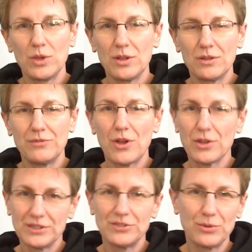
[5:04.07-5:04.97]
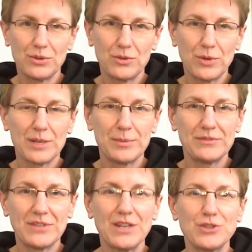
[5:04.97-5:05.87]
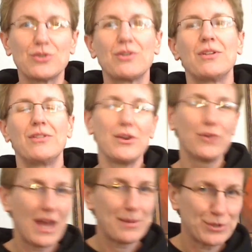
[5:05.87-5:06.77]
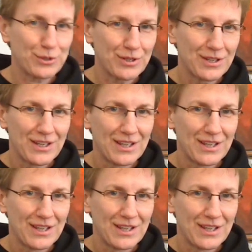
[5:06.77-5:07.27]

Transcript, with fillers: Will fall into quite a bit of danger. They're captured.